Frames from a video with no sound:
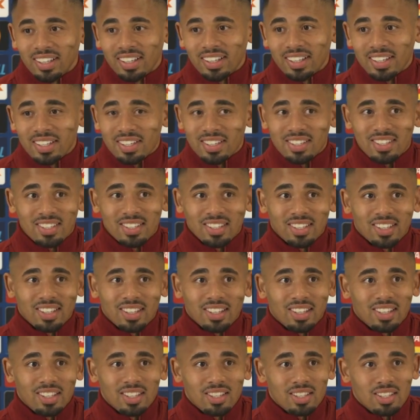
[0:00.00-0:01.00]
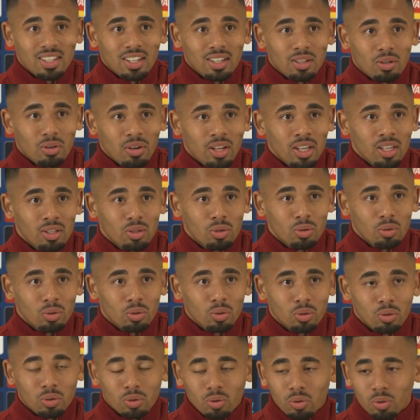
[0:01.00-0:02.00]
it's uh, it's uh, great
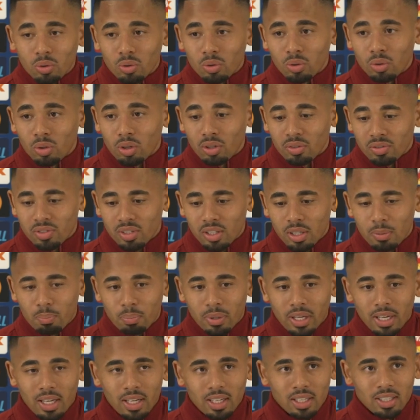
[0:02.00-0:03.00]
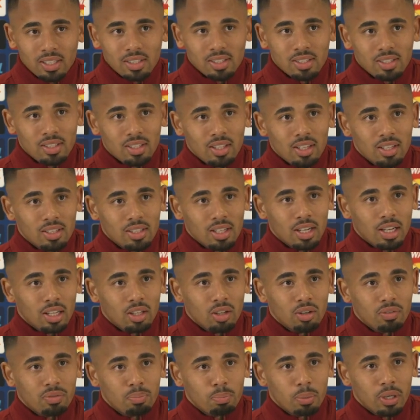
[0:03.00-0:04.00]
to to obviously play against this kind
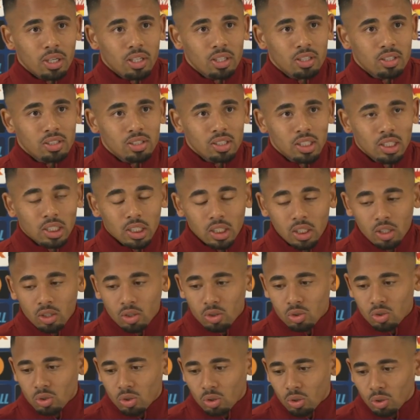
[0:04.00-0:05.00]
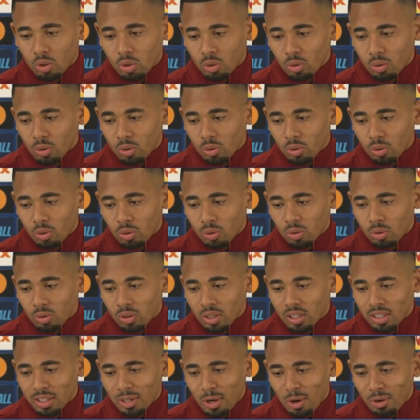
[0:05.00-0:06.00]
of players. So,
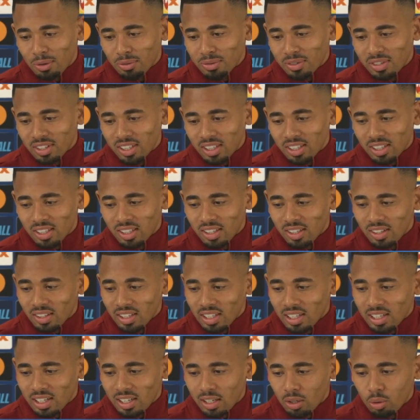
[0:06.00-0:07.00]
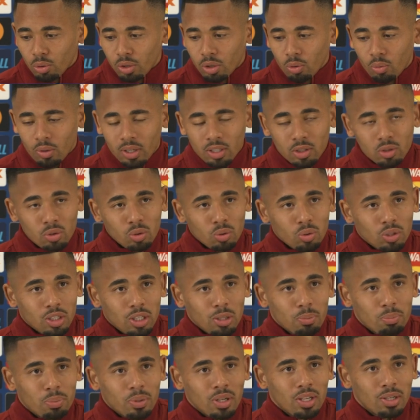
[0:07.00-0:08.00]
and obviously uh, we want to
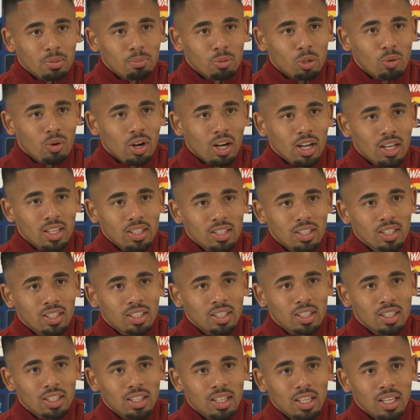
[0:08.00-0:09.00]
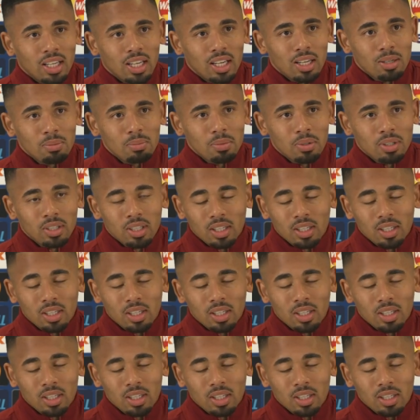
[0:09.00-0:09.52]
keep him quiet in the game,